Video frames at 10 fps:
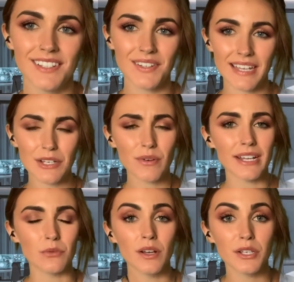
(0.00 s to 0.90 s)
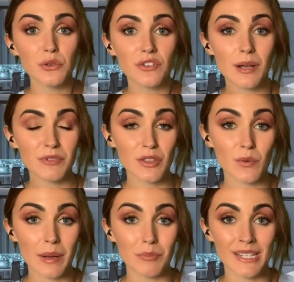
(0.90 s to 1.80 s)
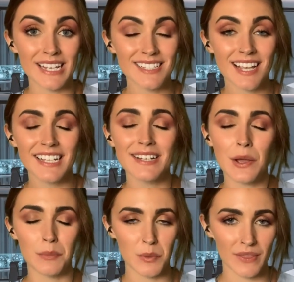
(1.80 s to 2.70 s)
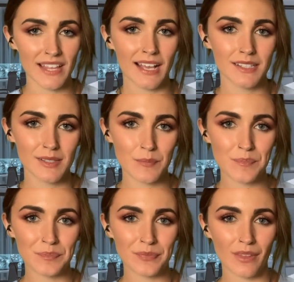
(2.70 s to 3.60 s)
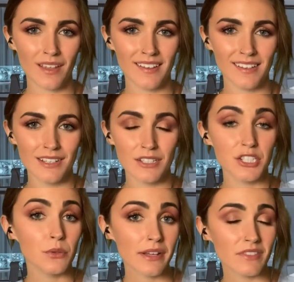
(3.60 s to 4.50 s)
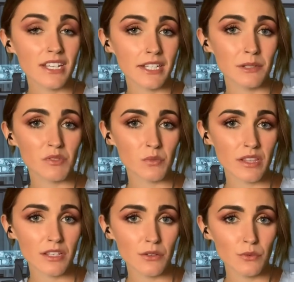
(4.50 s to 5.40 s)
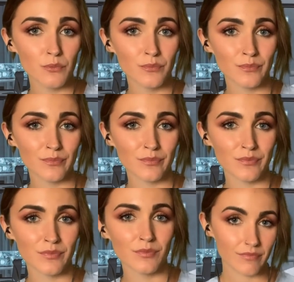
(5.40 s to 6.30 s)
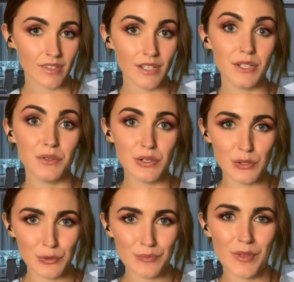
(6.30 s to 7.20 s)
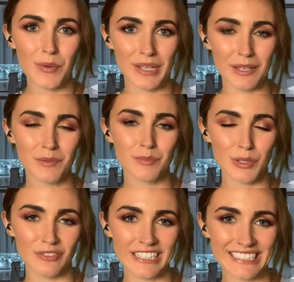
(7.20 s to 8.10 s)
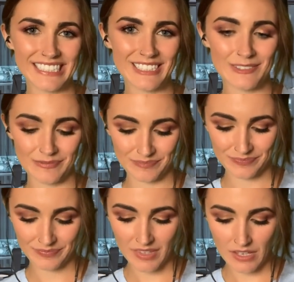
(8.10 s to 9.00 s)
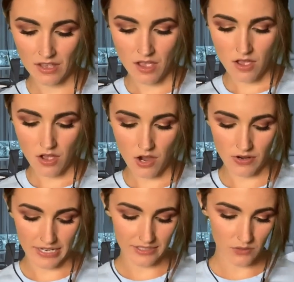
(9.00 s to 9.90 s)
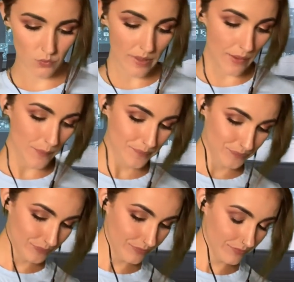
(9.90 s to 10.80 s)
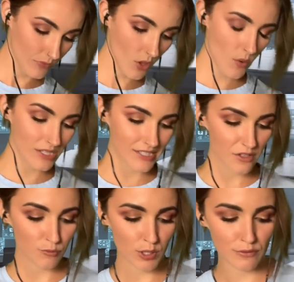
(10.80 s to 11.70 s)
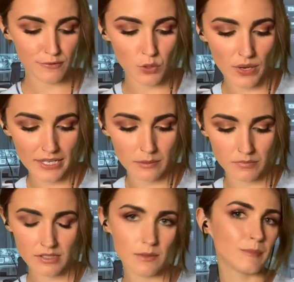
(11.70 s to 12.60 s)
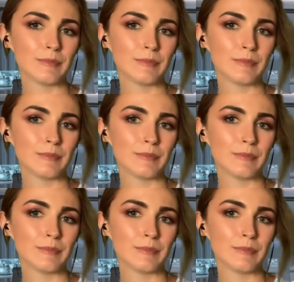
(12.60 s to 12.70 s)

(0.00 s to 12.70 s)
Okay, great. Well, you've come to the right place. I can help you with that. Do you have the items with you? You do. Okay, perfect. All right, well, I see you've brought a few items.